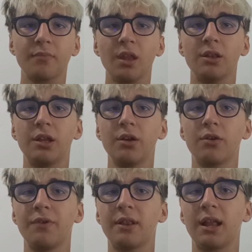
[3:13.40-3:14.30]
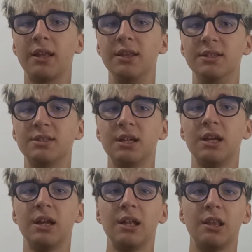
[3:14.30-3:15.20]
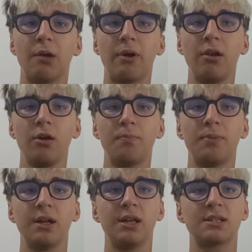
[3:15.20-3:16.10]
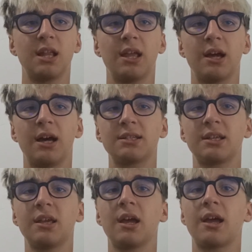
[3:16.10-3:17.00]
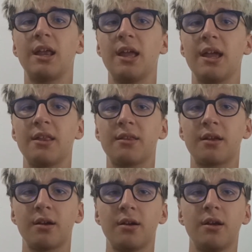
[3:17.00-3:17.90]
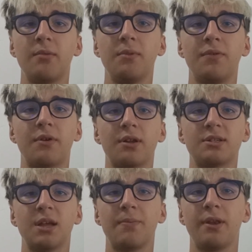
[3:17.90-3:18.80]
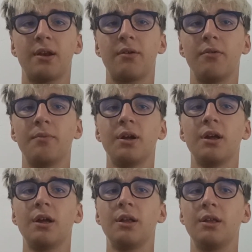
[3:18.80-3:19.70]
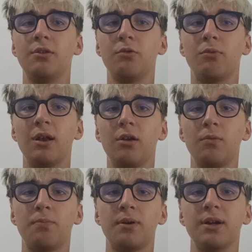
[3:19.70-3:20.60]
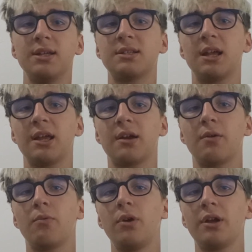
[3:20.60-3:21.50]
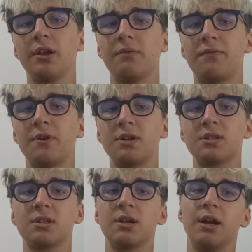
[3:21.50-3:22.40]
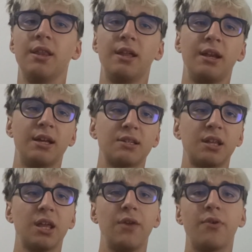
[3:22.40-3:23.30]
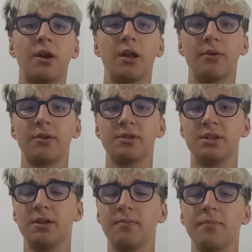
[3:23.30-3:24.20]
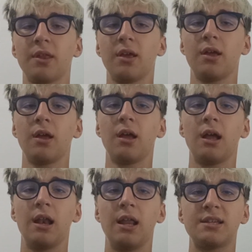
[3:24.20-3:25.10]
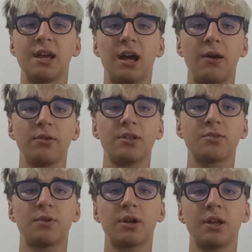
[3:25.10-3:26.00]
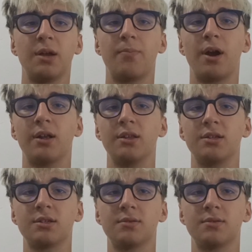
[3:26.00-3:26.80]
Think of it like this. The while loop is like asking can I enter before stepping in a room. The do while loop is like walking in first and then asking if you're allowed to stay. Let's see how this works in a practice.